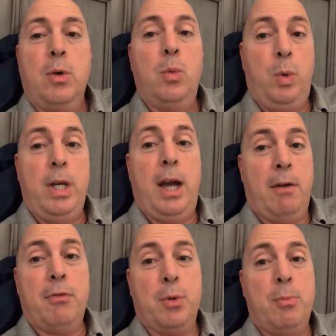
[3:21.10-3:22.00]
we
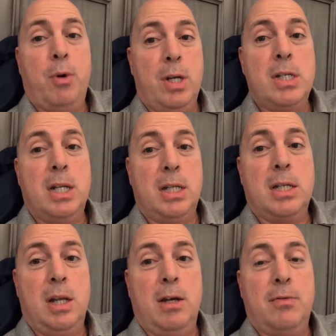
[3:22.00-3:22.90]
have 3
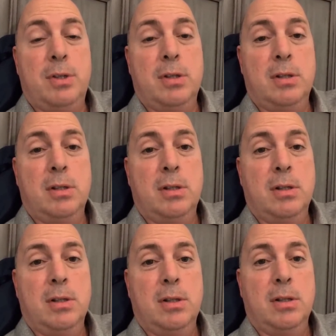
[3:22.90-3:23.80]
presidents left.
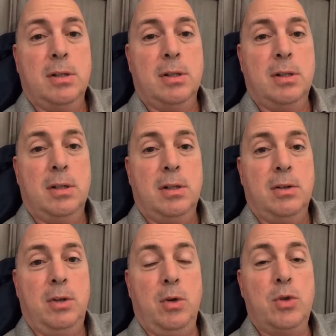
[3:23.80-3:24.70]

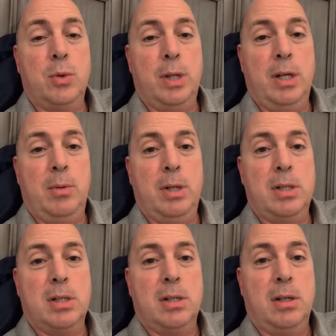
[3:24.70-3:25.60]
Those 3
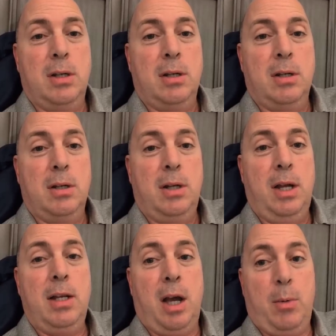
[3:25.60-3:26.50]
anyways.
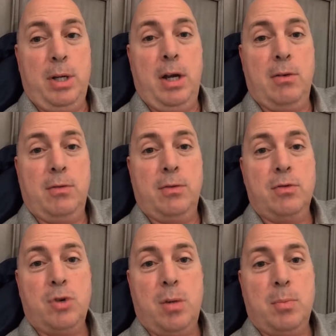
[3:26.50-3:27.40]
And now we have
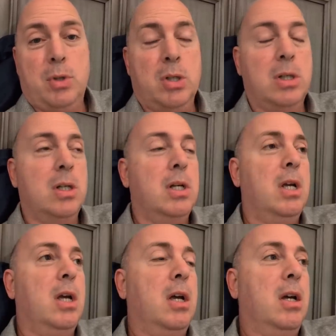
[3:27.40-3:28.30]
Trump.
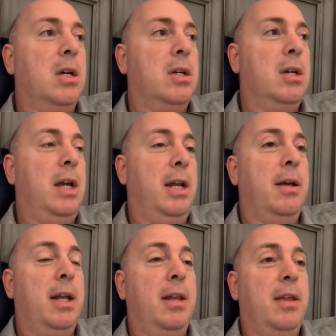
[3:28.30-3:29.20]

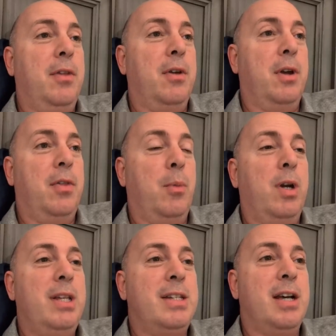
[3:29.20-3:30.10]
And
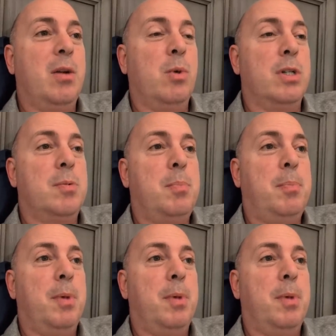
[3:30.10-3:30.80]
what he said was